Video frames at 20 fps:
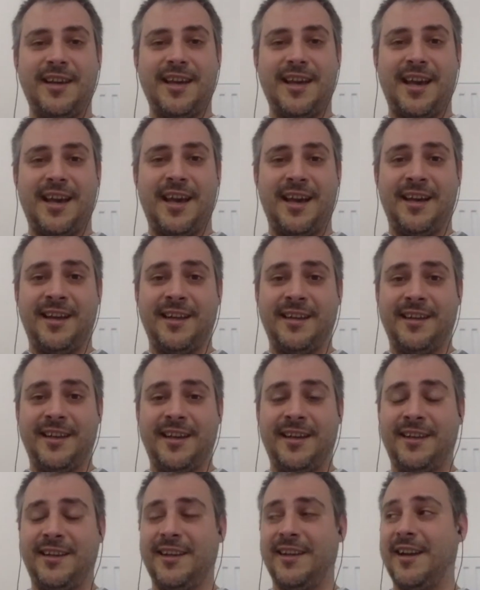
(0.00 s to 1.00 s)

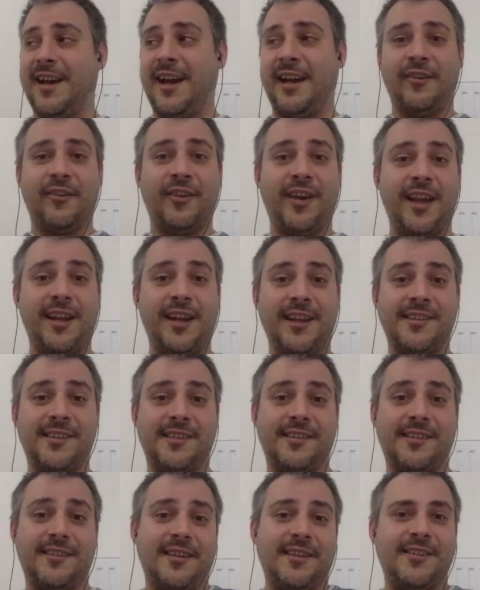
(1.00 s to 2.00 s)
and they're like, okay,
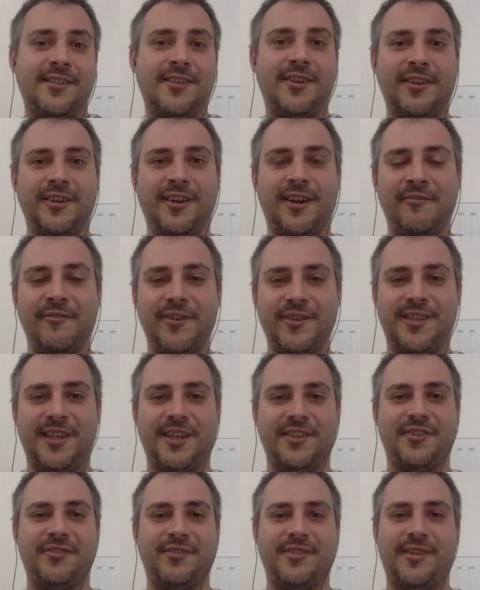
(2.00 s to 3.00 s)
let's start the
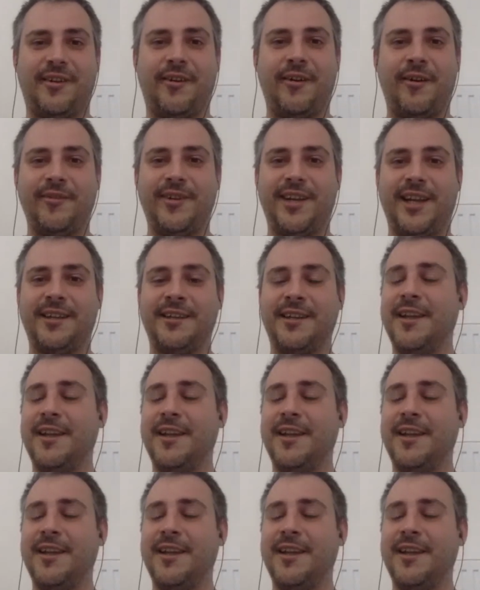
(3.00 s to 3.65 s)
conversations around that.